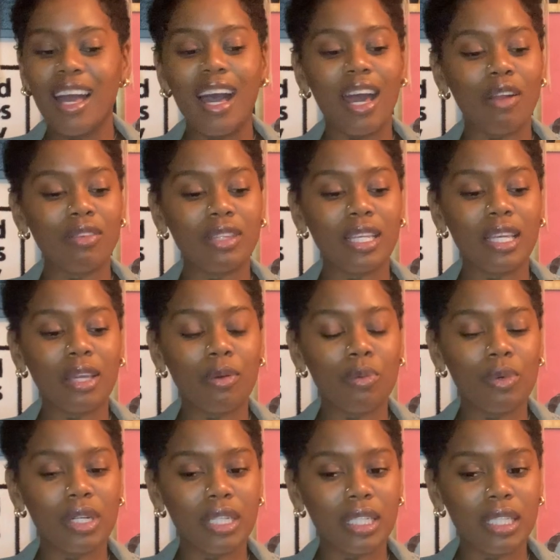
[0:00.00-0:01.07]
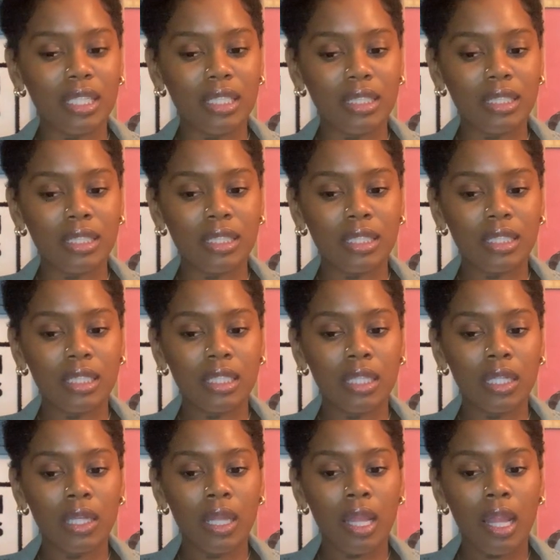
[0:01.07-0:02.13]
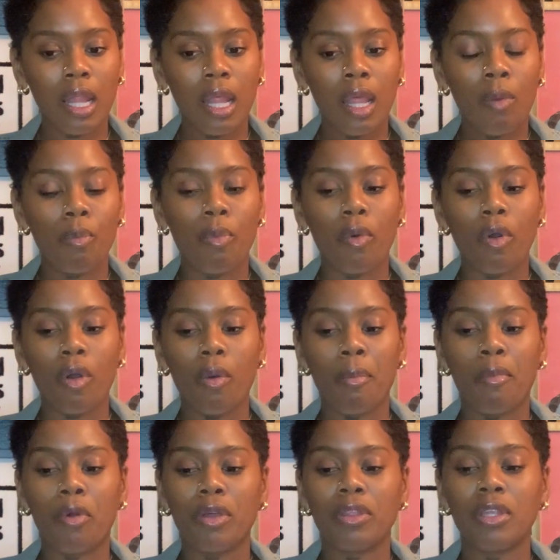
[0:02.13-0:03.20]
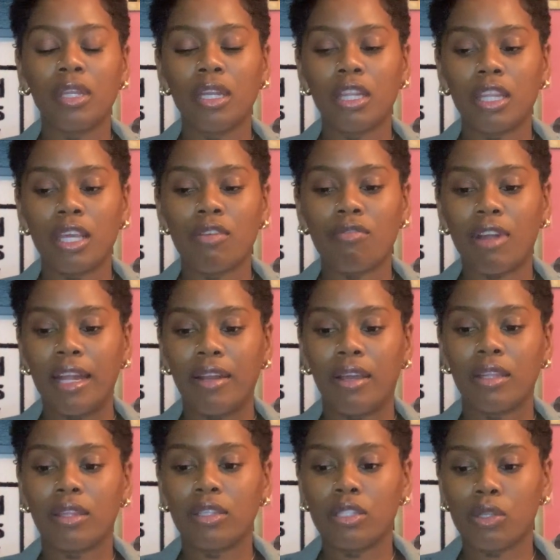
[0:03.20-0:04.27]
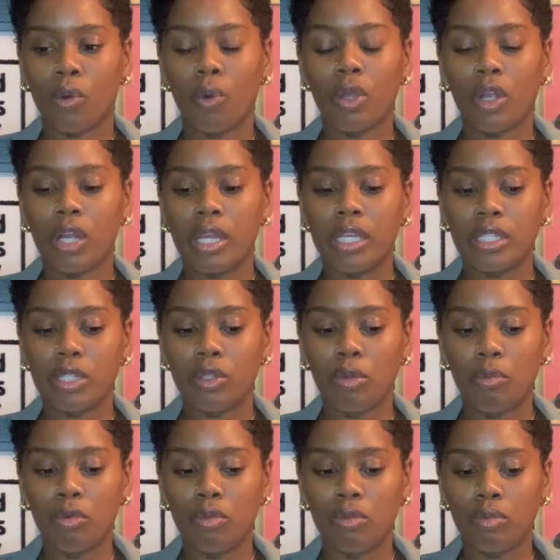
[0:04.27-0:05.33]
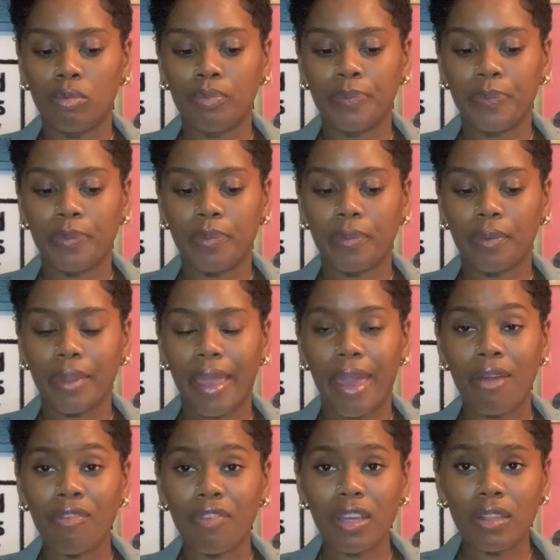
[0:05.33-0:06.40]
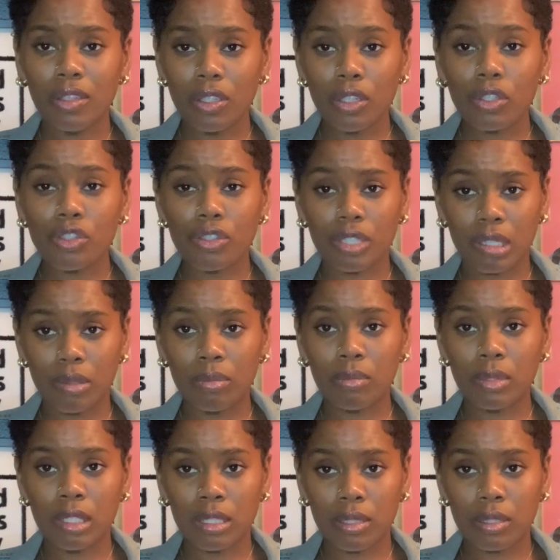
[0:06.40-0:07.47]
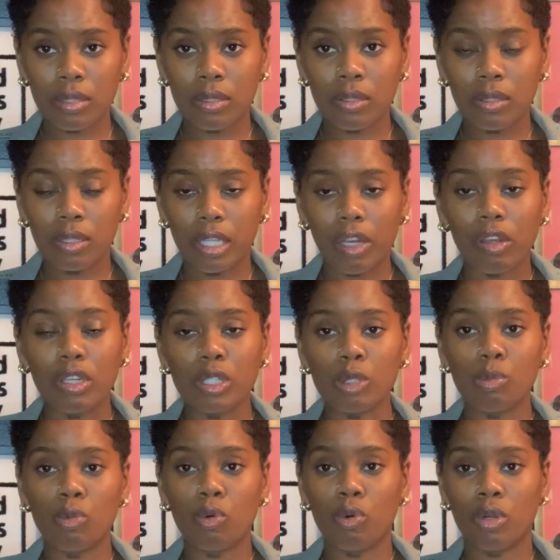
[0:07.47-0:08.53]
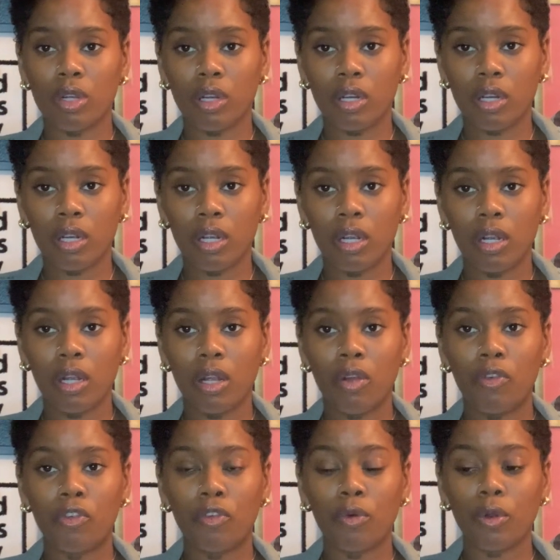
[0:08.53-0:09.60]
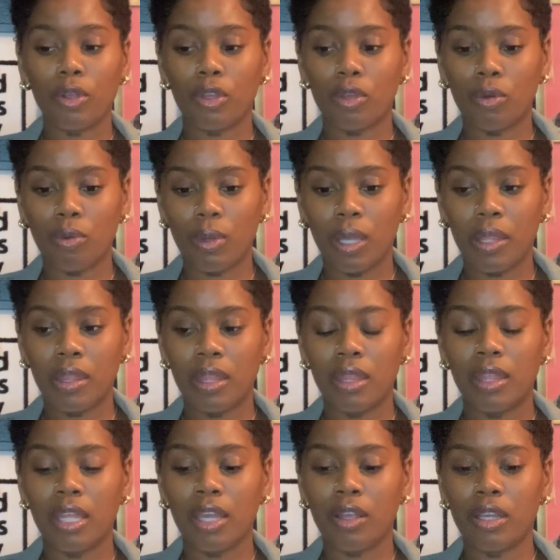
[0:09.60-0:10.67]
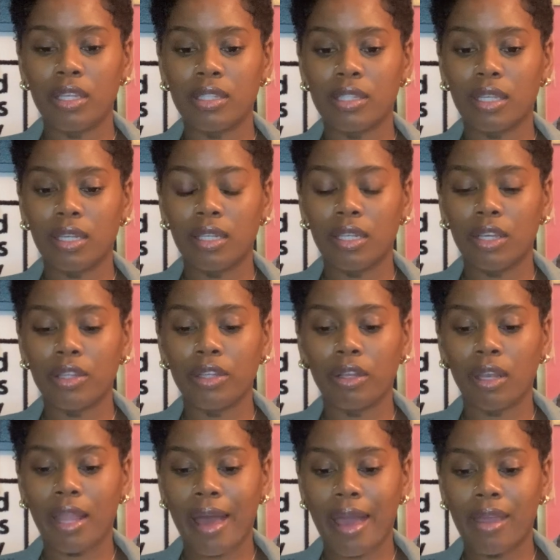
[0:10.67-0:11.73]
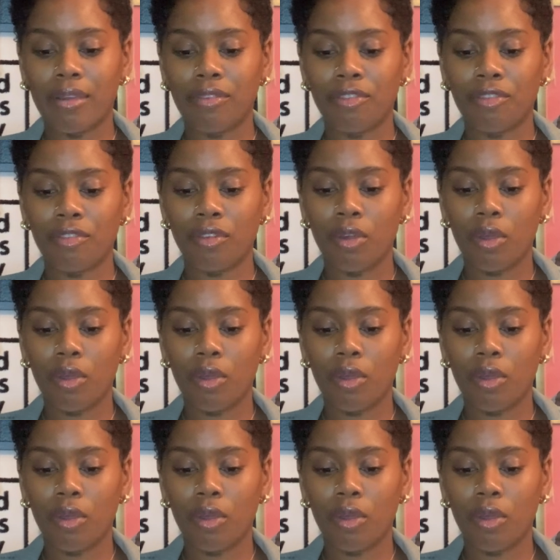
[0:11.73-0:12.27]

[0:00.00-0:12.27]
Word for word: i don't think it was but more than anything right now this aquarius new moon have faith in your dreams there is more for you and there is another life